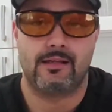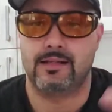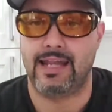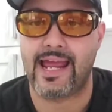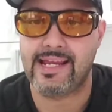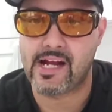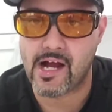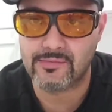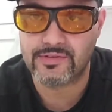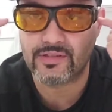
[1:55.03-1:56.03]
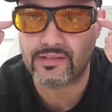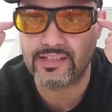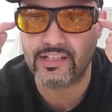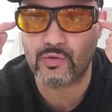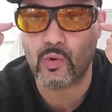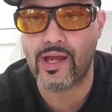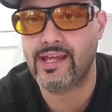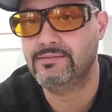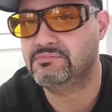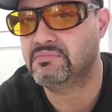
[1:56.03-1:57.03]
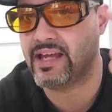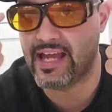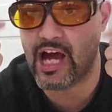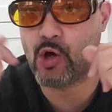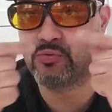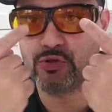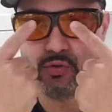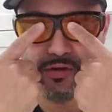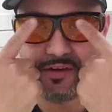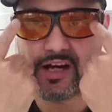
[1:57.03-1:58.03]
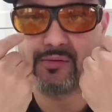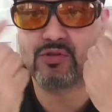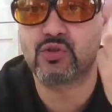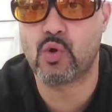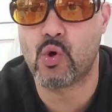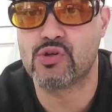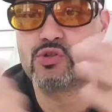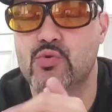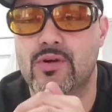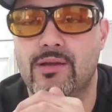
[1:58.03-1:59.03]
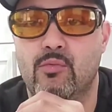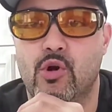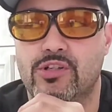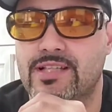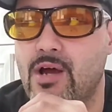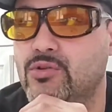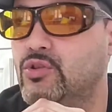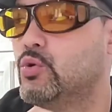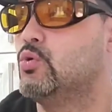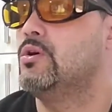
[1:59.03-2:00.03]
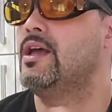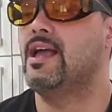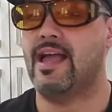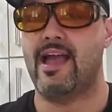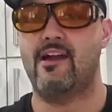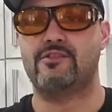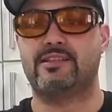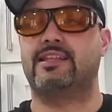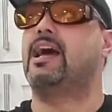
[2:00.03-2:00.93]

Light comes this way, it helps you. If it comes towards you, it works out too. Everything